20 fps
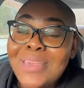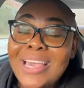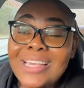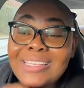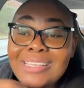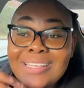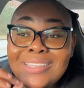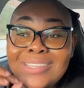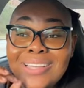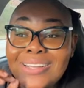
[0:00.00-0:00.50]

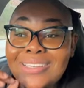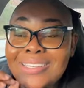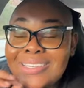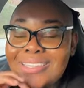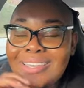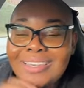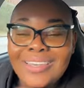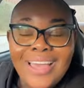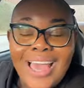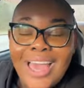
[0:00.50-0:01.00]
because I
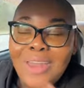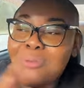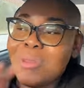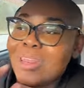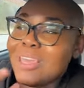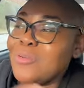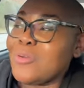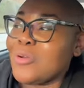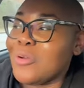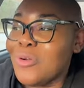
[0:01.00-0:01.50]
start, I
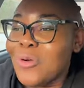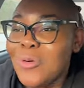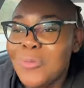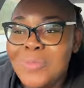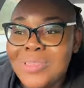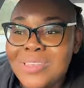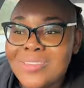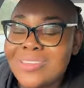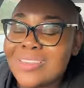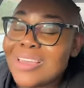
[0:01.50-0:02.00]
don't want to give her
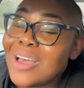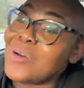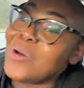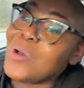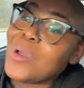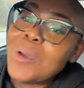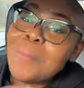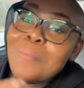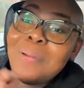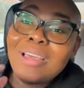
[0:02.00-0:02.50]
whole business
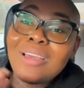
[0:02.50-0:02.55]
out,